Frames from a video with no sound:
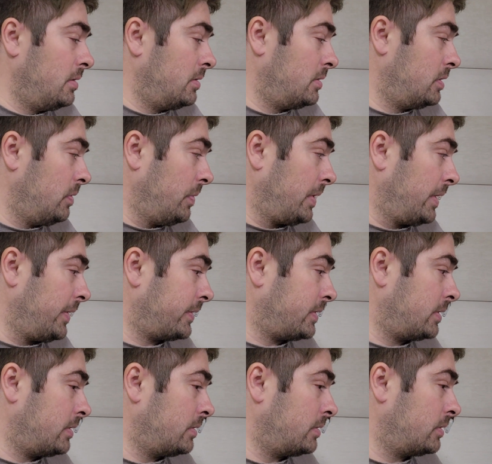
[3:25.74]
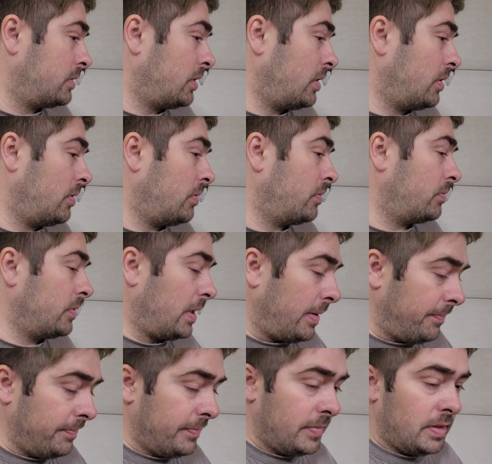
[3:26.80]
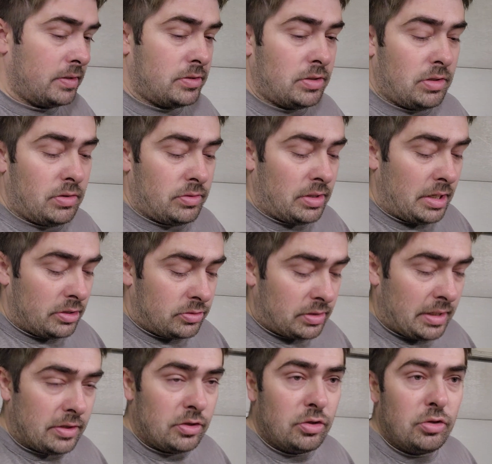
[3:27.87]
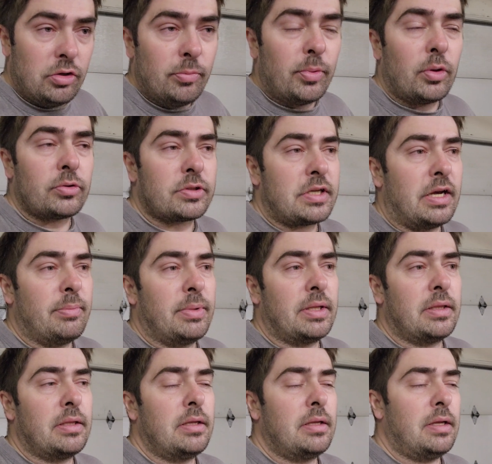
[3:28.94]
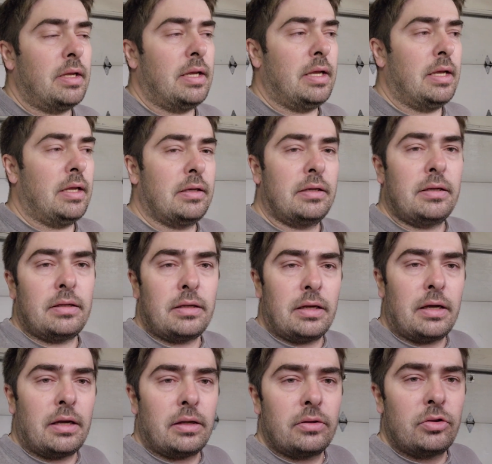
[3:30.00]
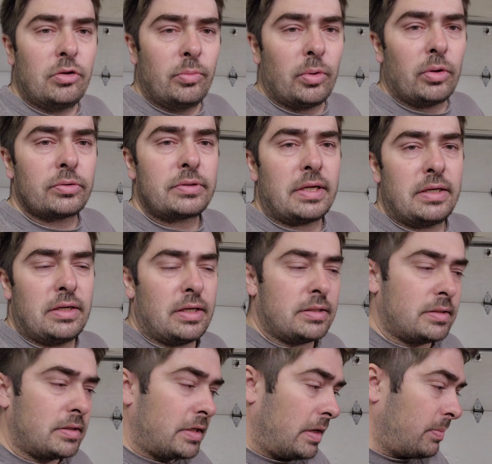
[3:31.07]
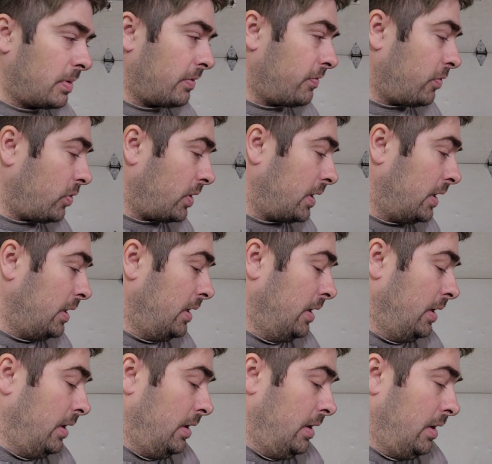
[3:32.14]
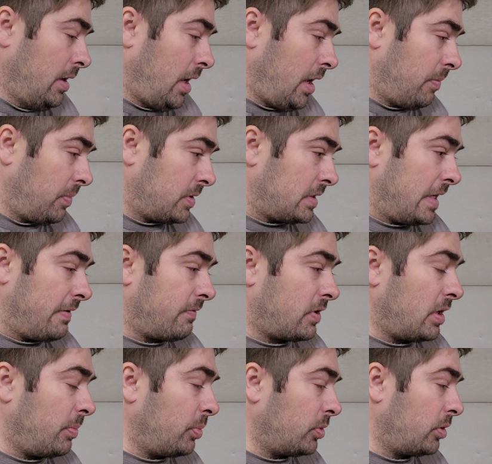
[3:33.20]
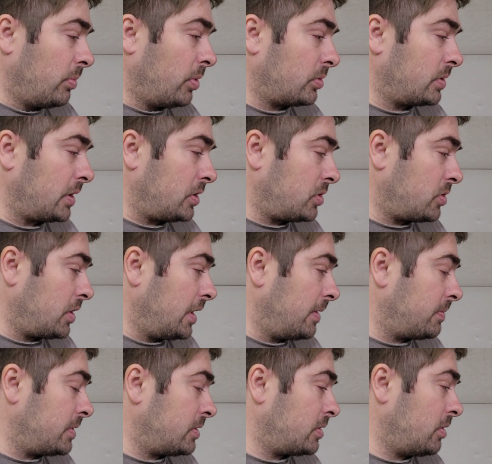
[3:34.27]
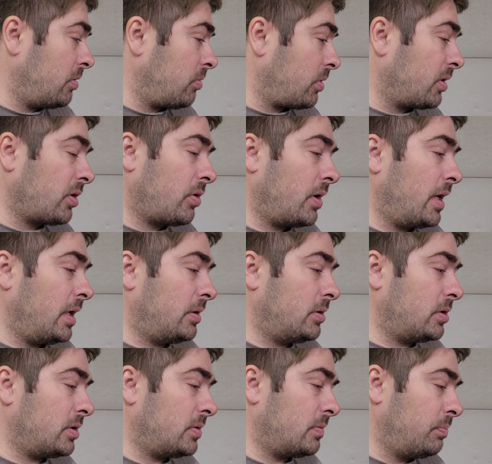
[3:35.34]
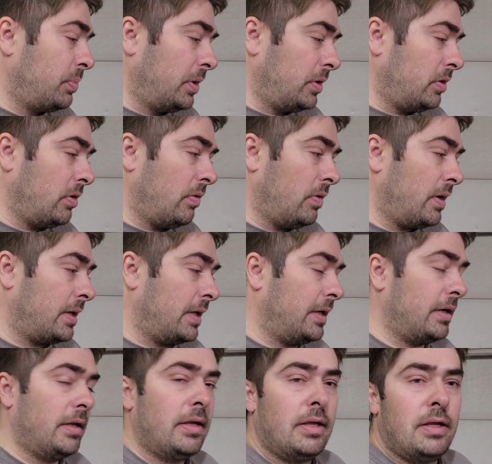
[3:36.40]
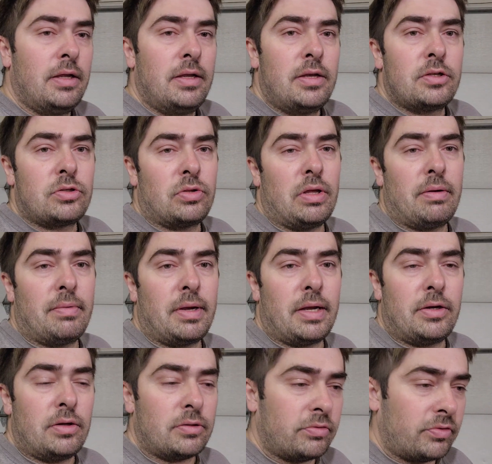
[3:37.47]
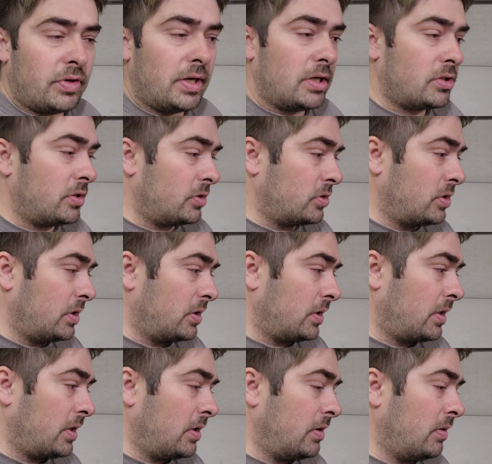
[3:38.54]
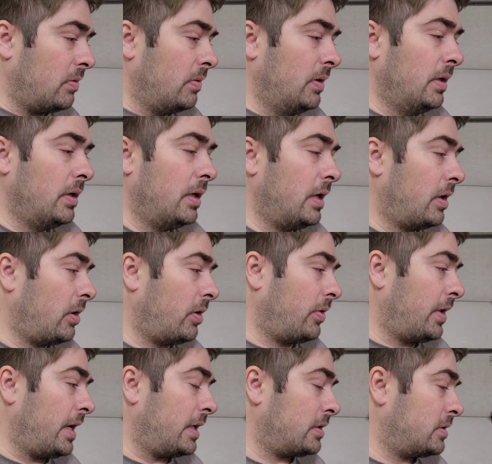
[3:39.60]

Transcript: See what else. So yep. So then also got new U-bolts coming in, U-bolts and nuts coming for it, because I have a couple U-bolts that stripped. So we're gonna go ahead and just put new on it, so that way I know it's fresh, it's good to go, and all that.